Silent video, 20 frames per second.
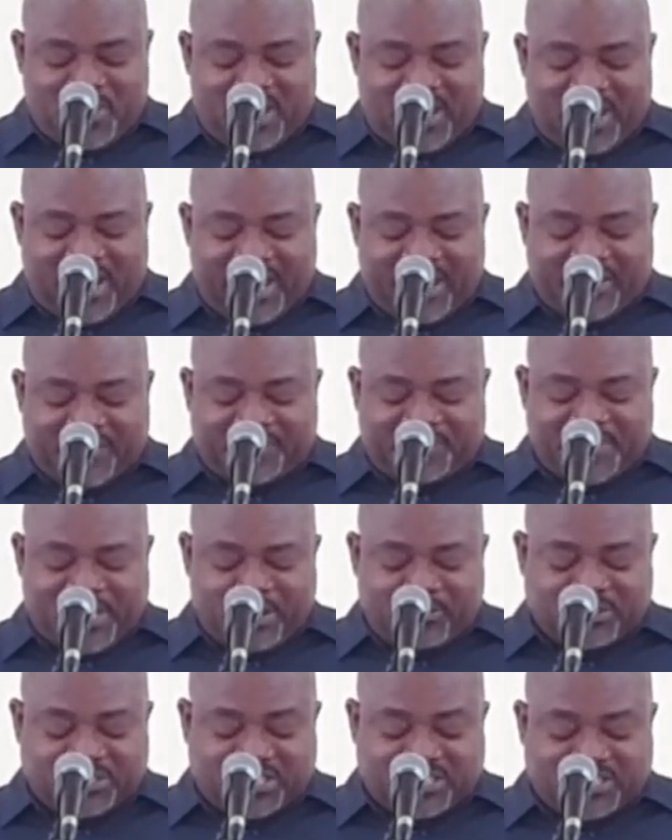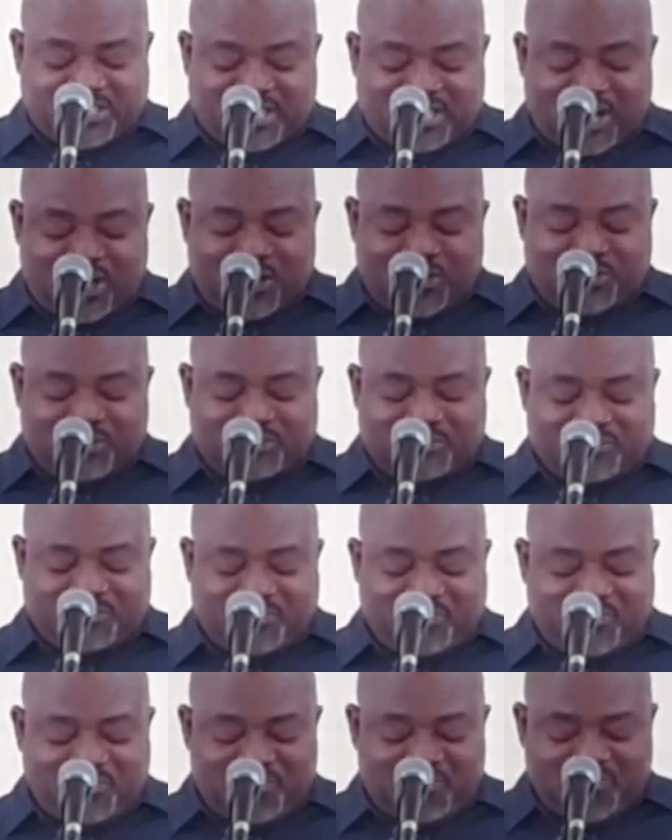And there was a song
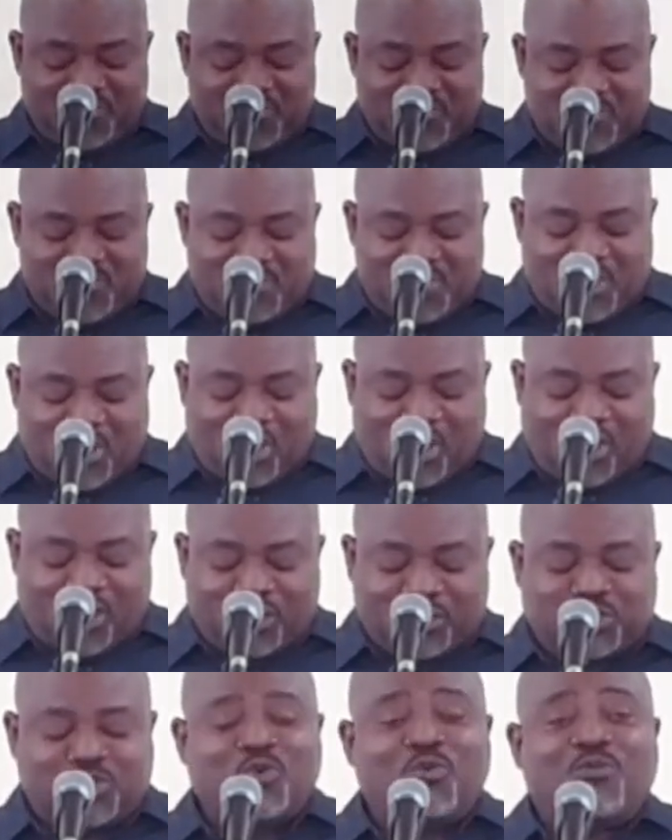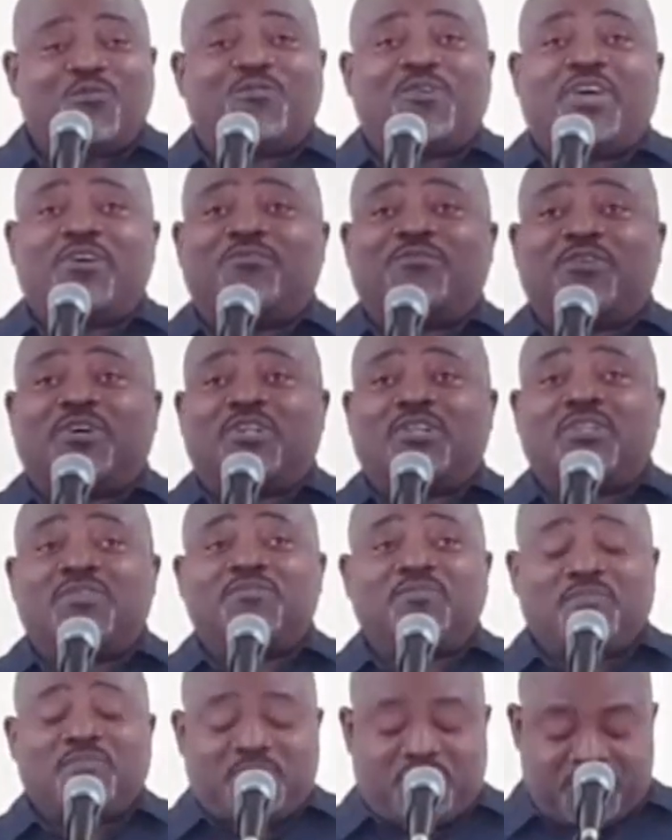called Too Faithful
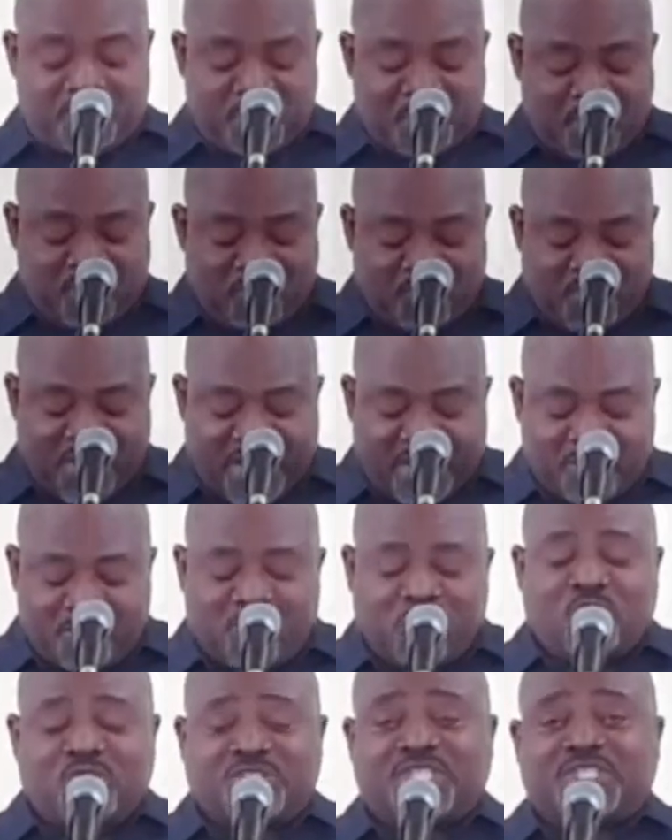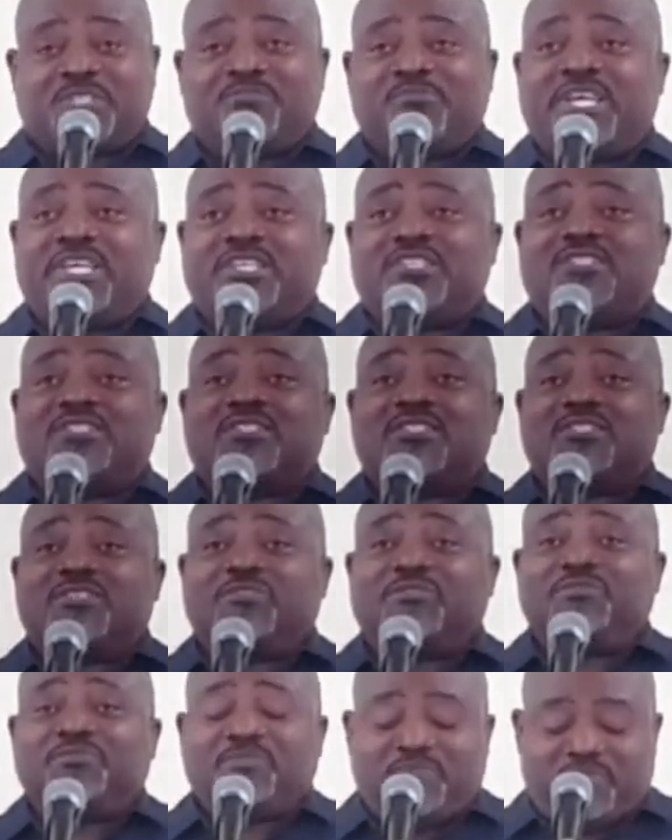by Moses Bliss
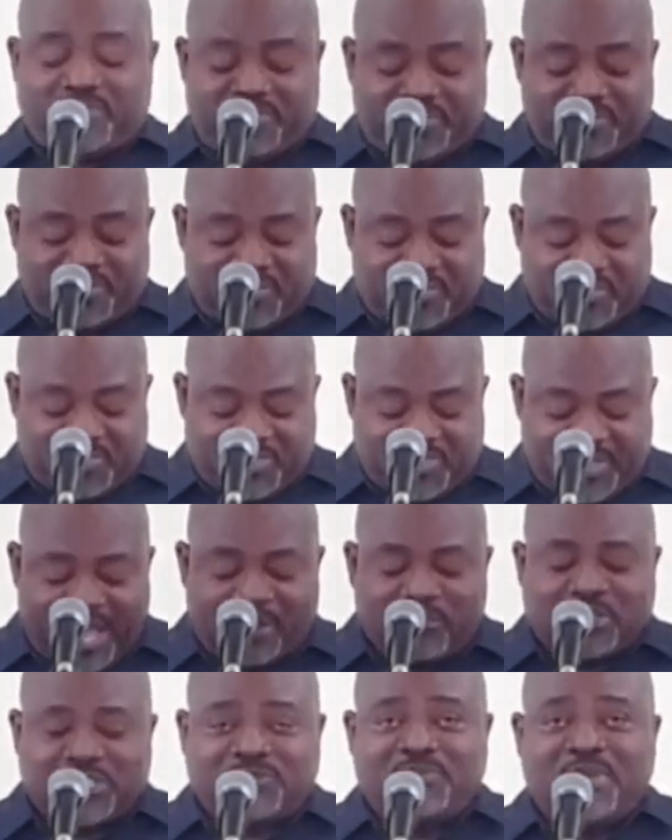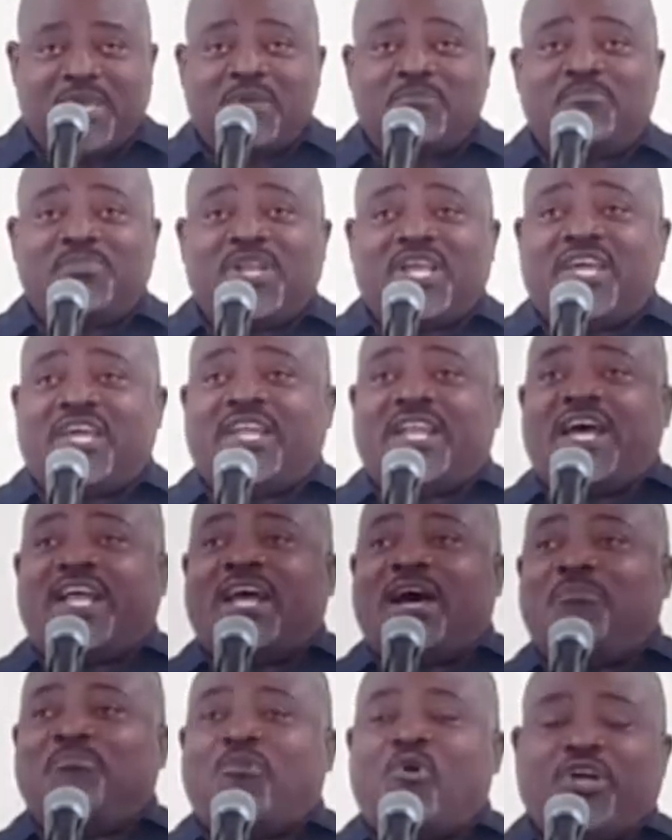that was being played at
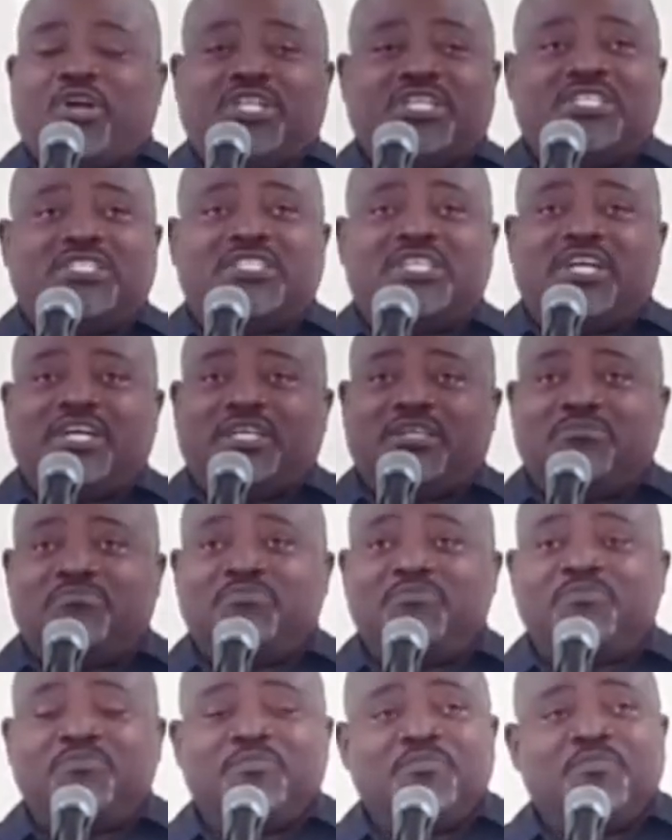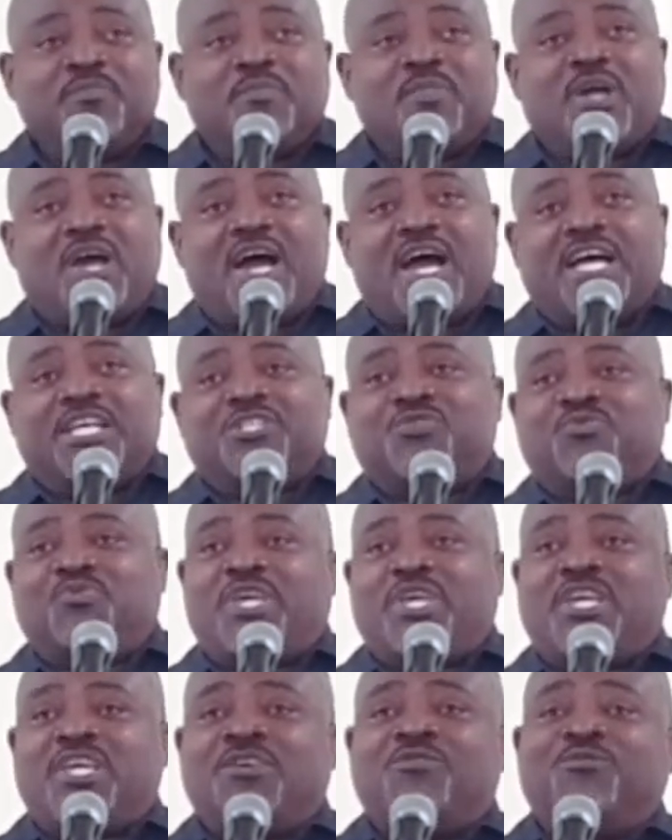that point in time as
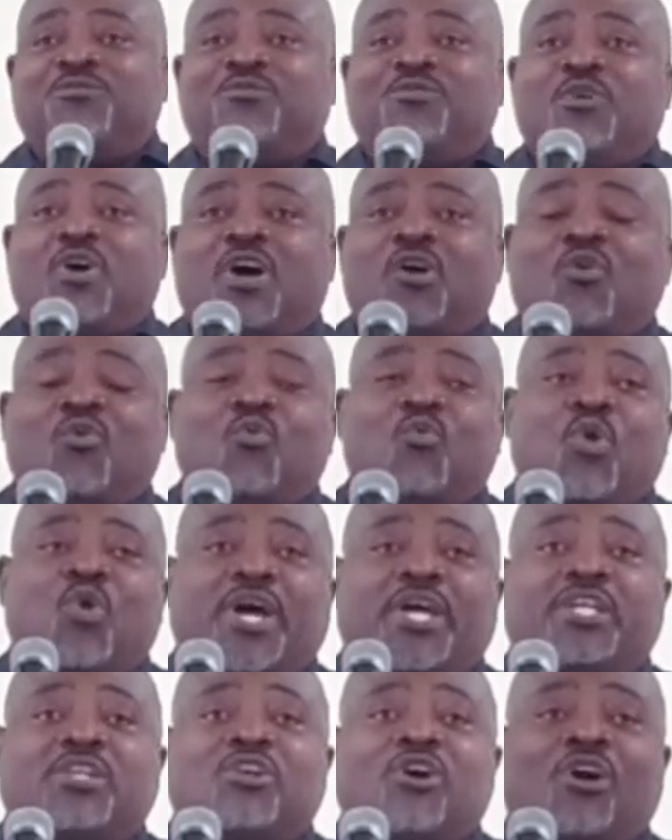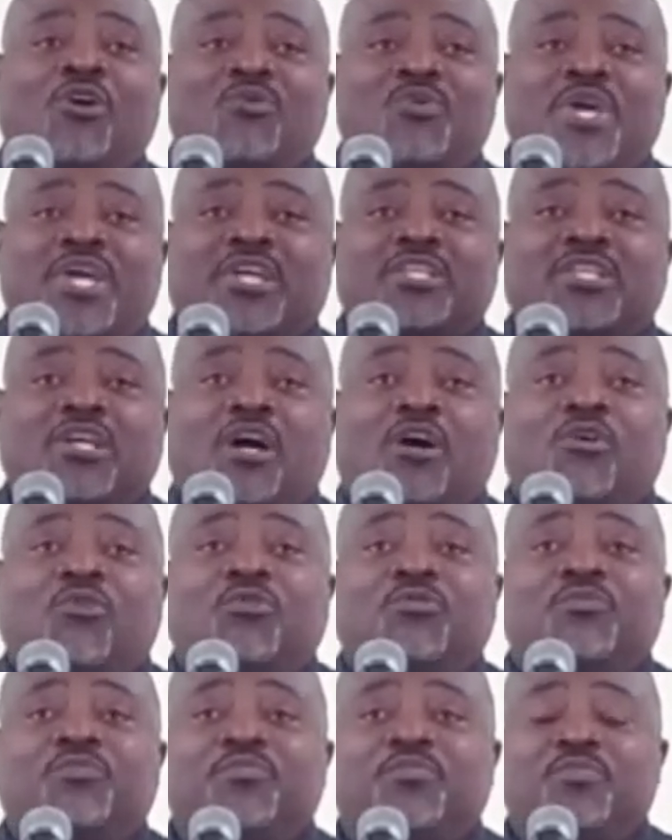we wind our way down
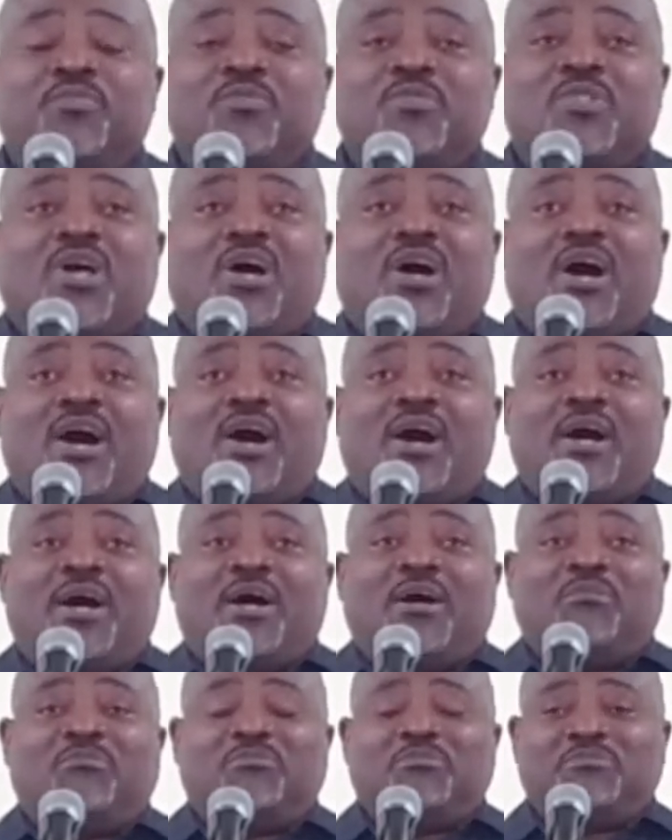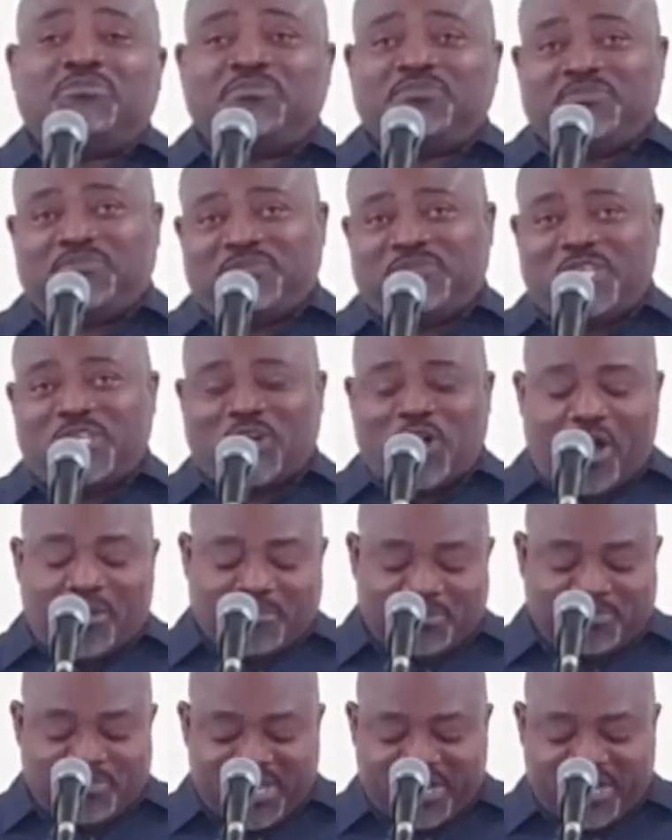um, to Common